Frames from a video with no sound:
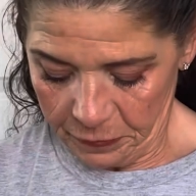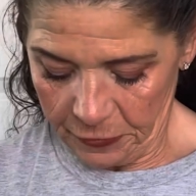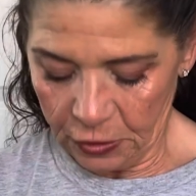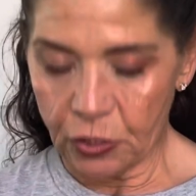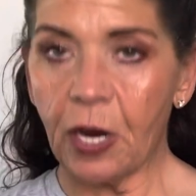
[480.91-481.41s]

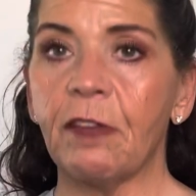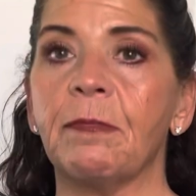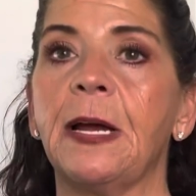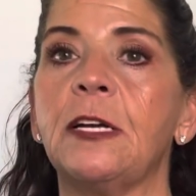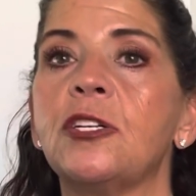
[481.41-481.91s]
Sorry if
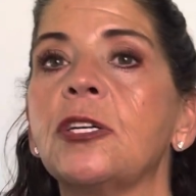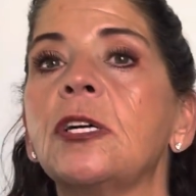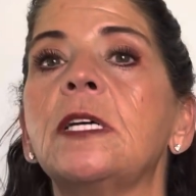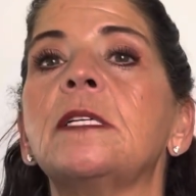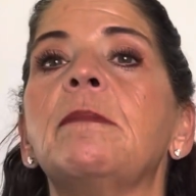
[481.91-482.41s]
my
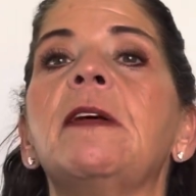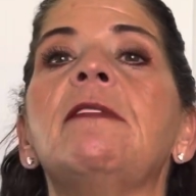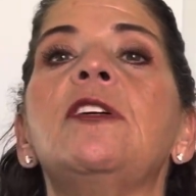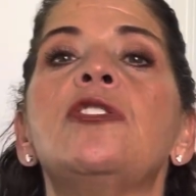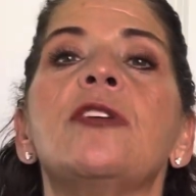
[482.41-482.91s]
shirt is a bit of a
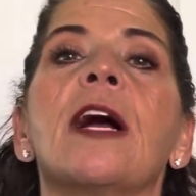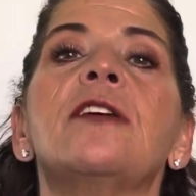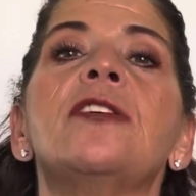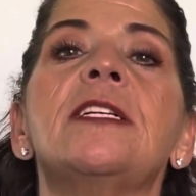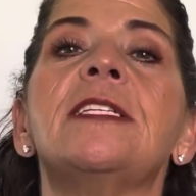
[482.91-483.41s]

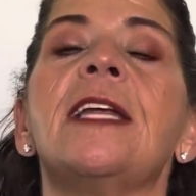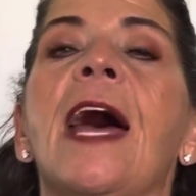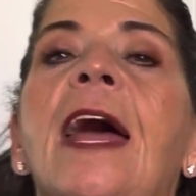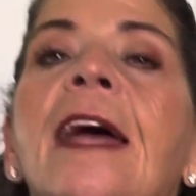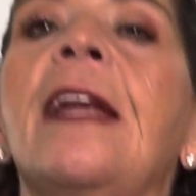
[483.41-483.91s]
distraction
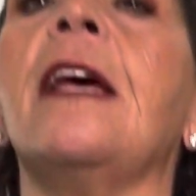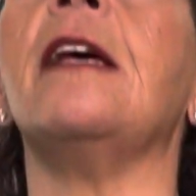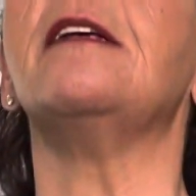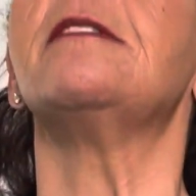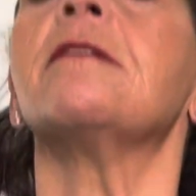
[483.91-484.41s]
today. It
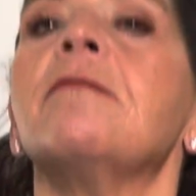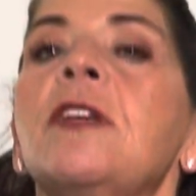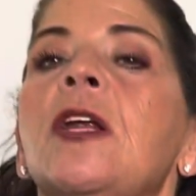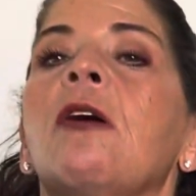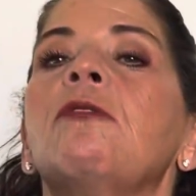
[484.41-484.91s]
is,
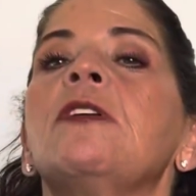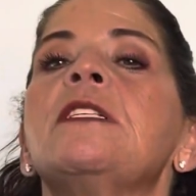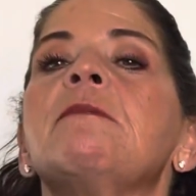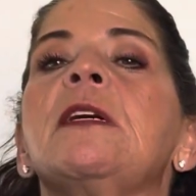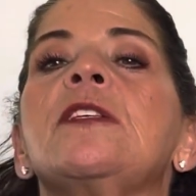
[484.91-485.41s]

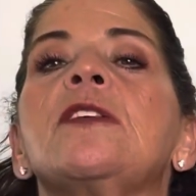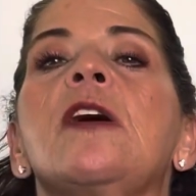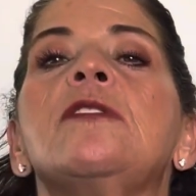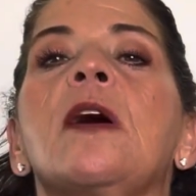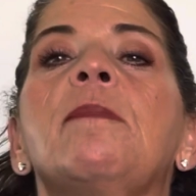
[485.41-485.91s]
Christmas,
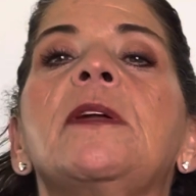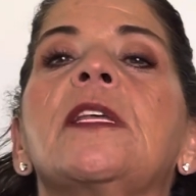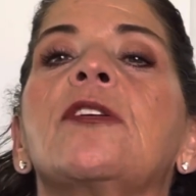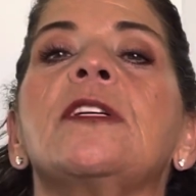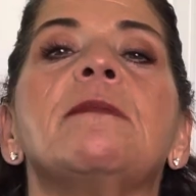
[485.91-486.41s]
so I put
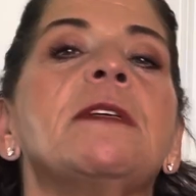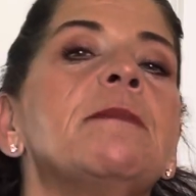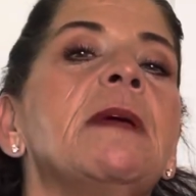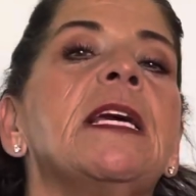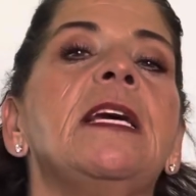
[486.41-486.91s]
the Christmas
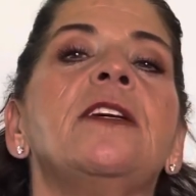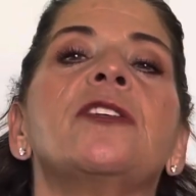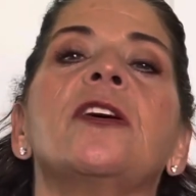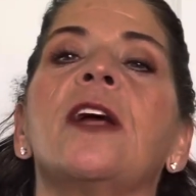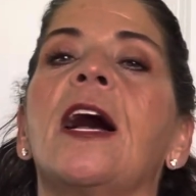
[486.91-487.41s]
Mickey
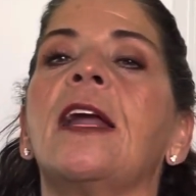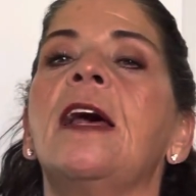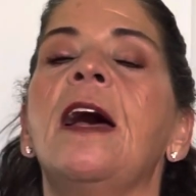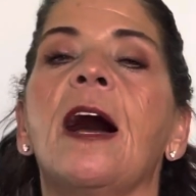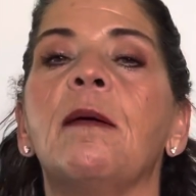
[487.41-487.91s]
shirt on.
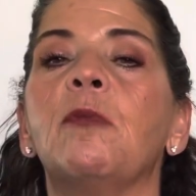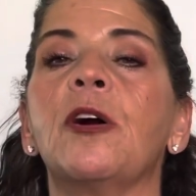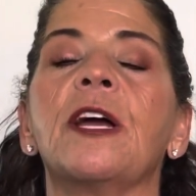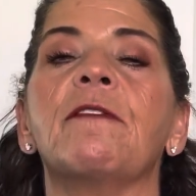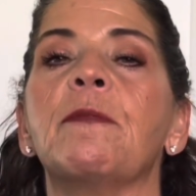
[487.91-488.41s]
I'm
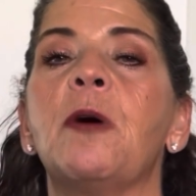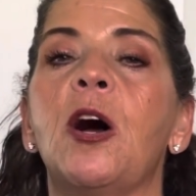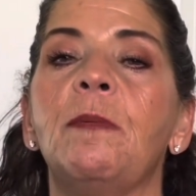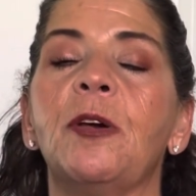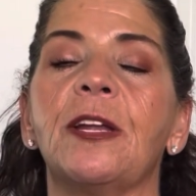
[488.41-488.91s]
working from
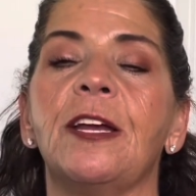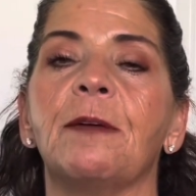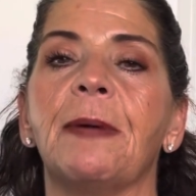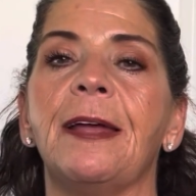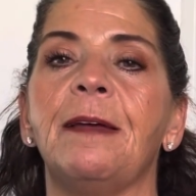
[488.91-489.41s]
home. You can hear
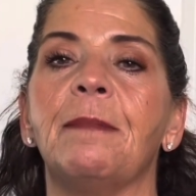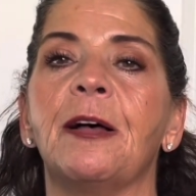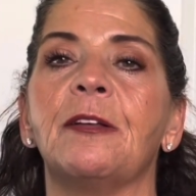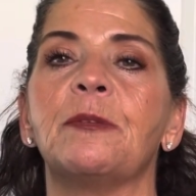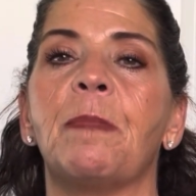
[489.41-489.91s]
my
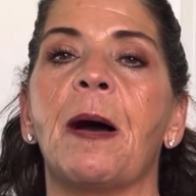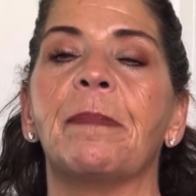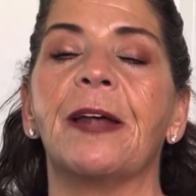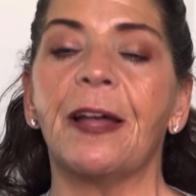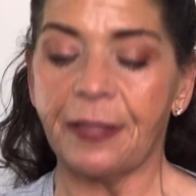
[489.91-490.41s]
emails
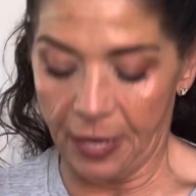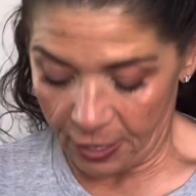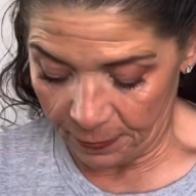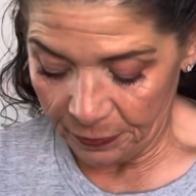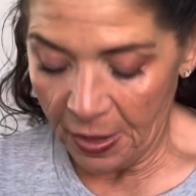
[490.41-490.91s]
popping on
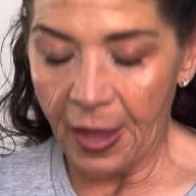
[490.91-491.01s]
there.